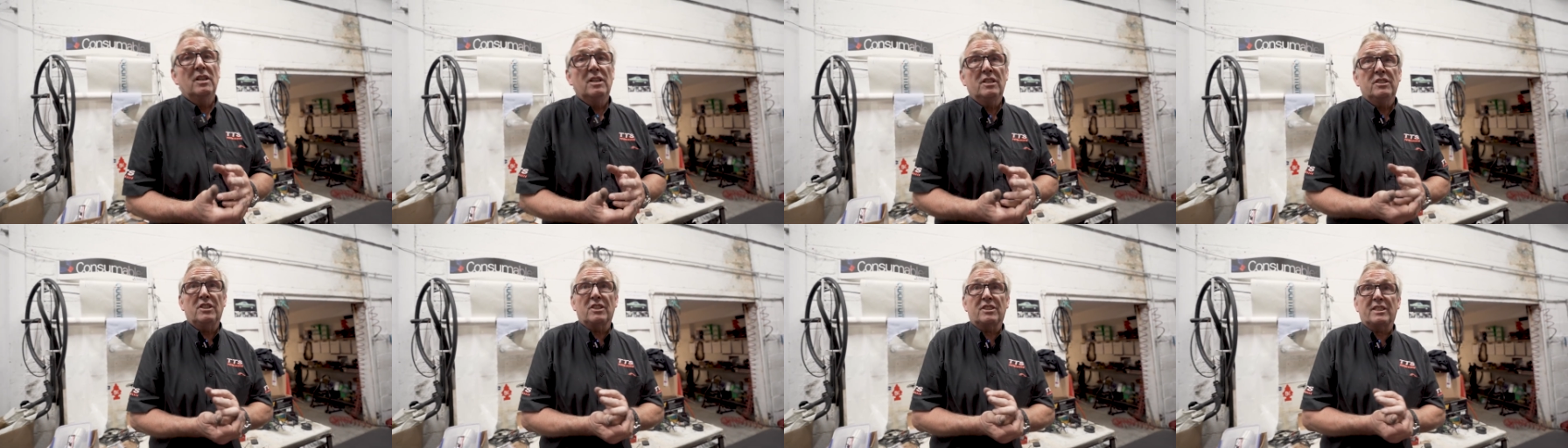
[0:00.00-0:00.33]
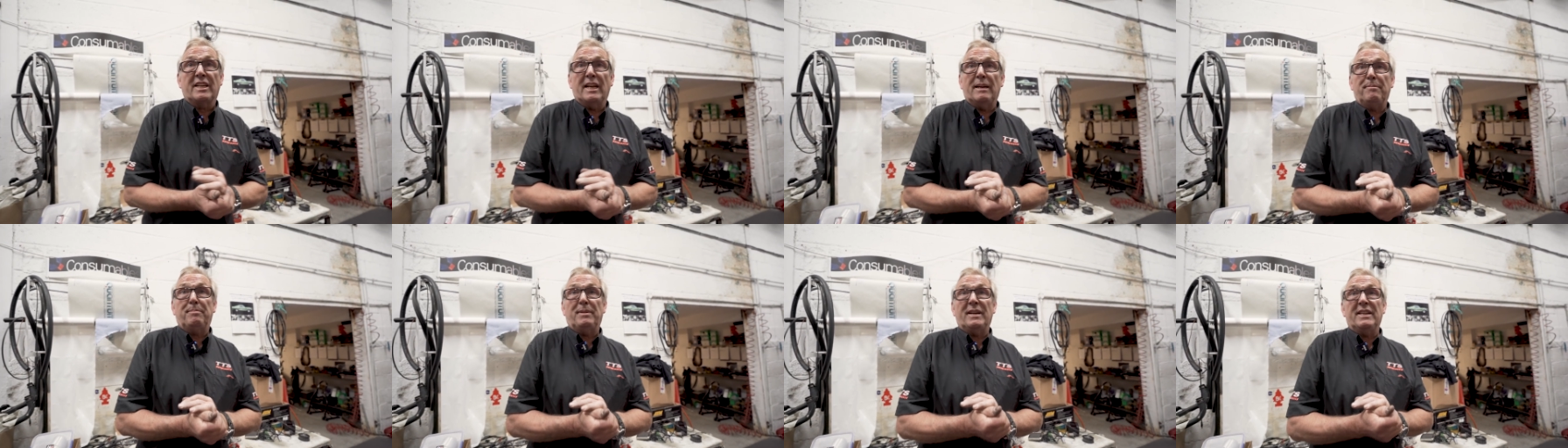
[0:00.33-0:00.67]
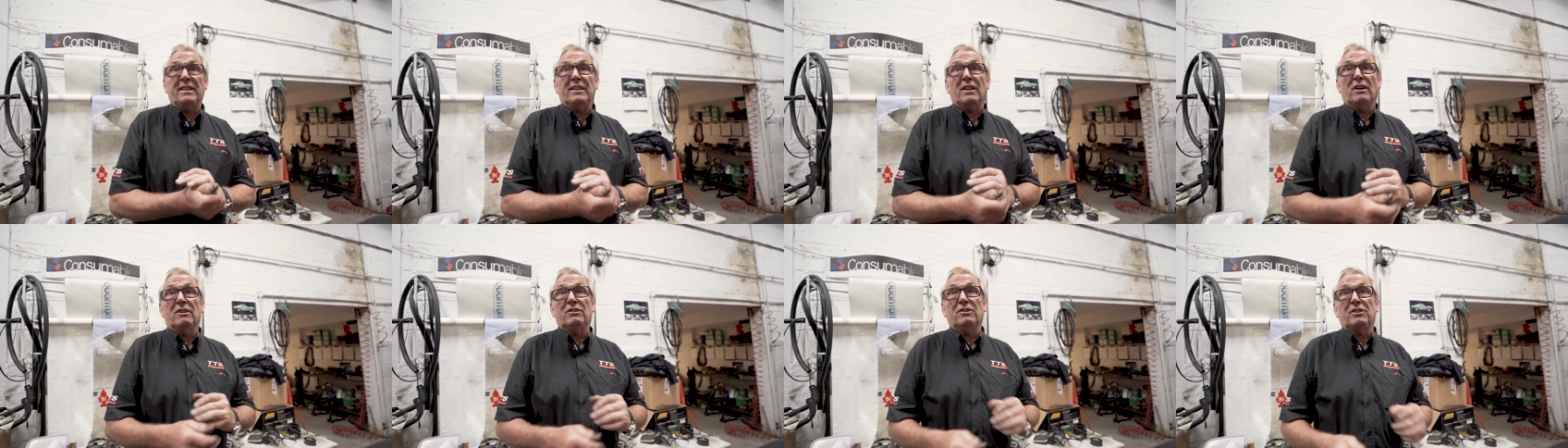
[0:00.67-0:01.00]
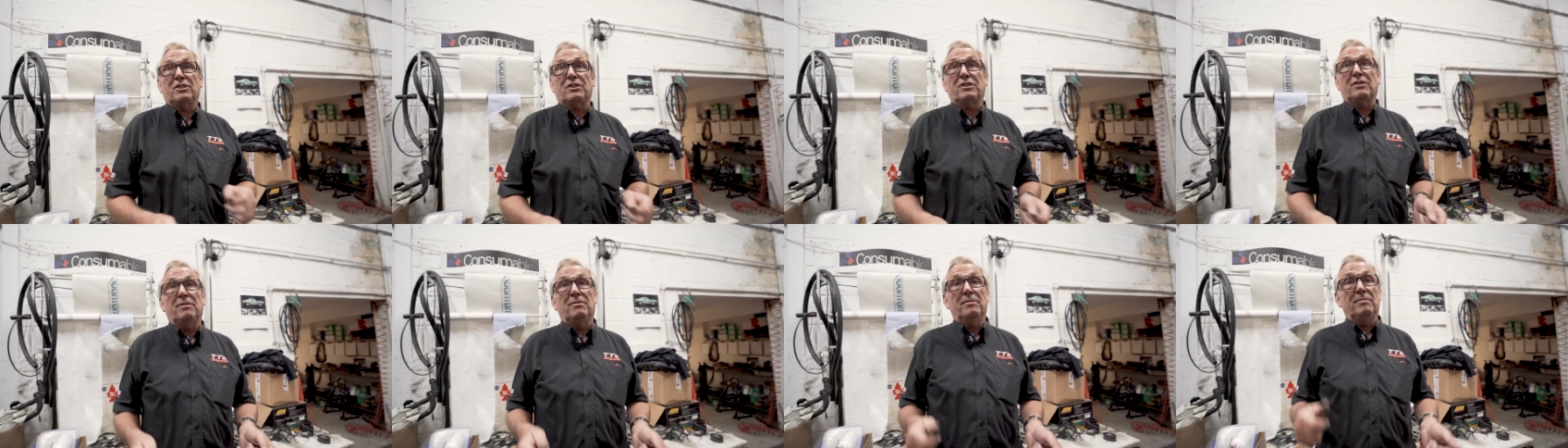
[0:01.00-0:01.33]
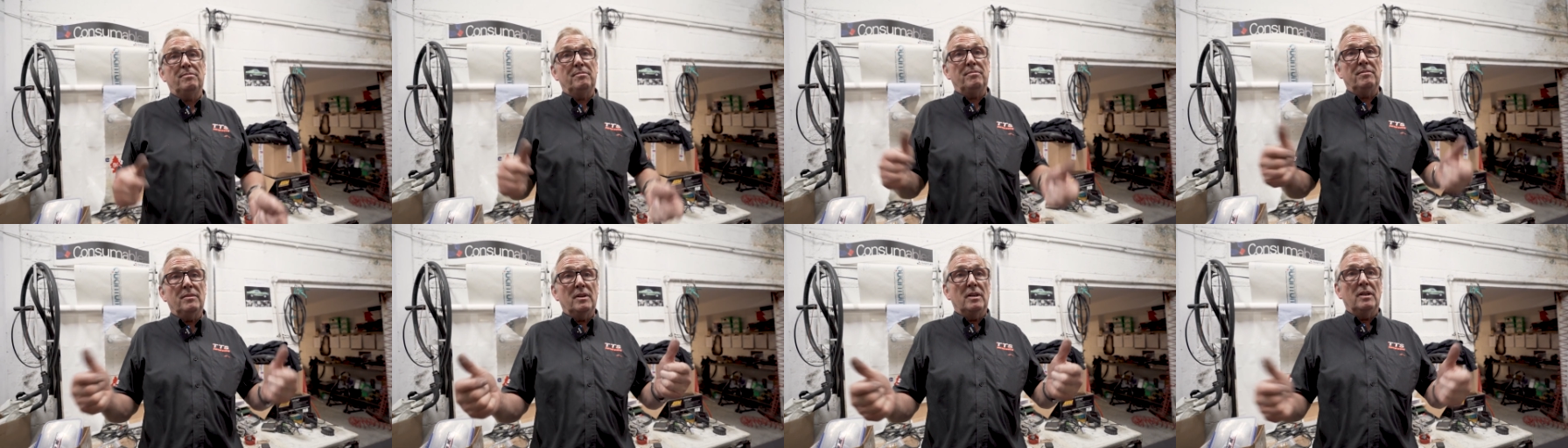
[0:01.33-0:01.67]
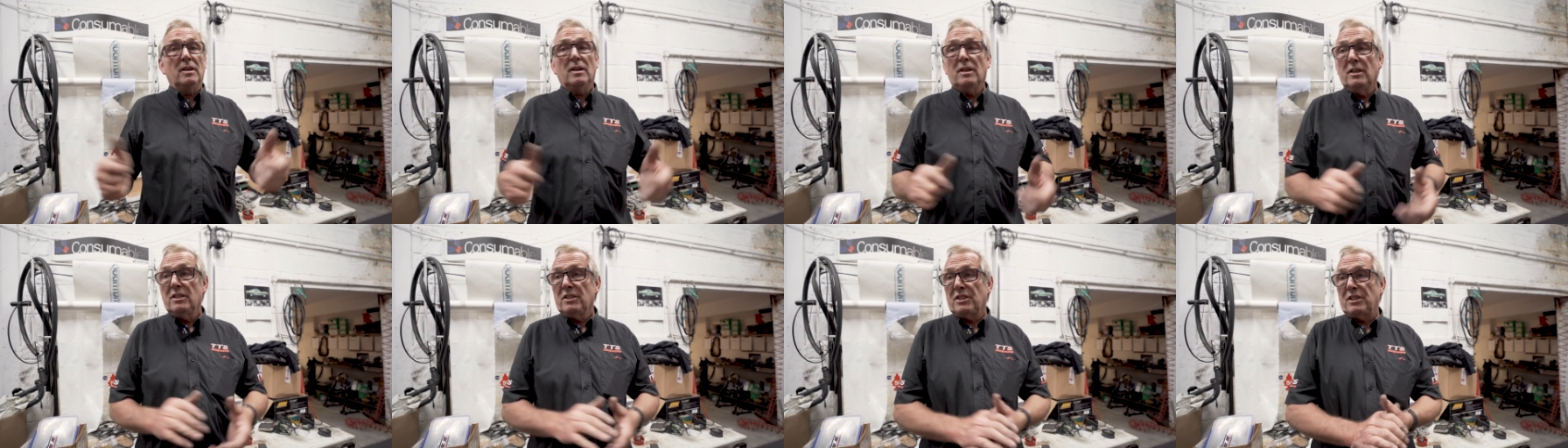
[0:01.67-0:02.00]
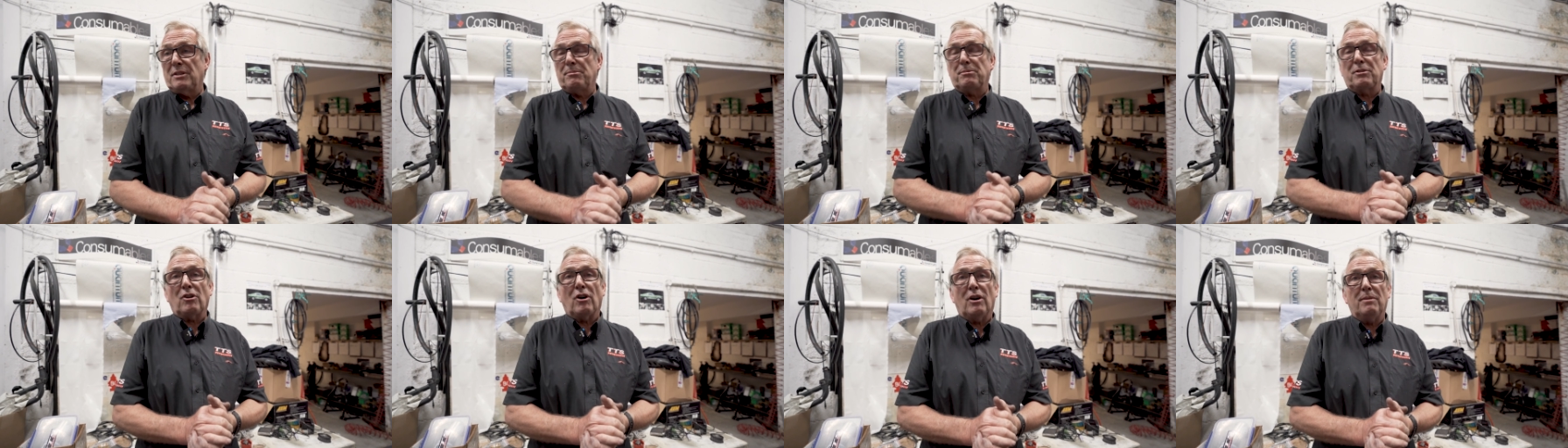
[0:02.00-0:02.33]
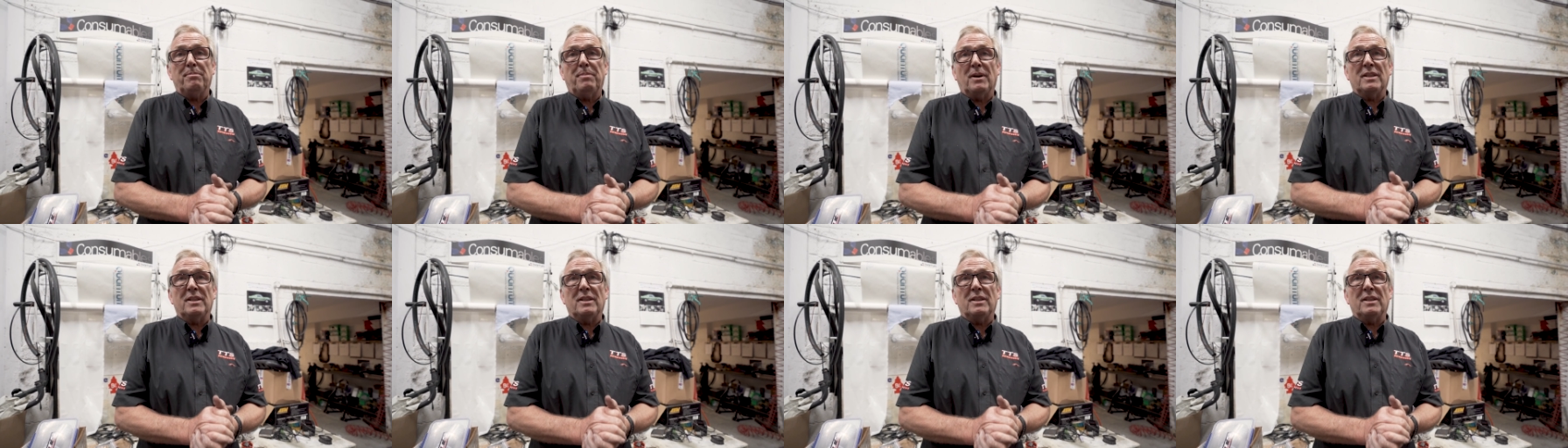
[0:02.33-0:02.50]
just keep hitting those subscribe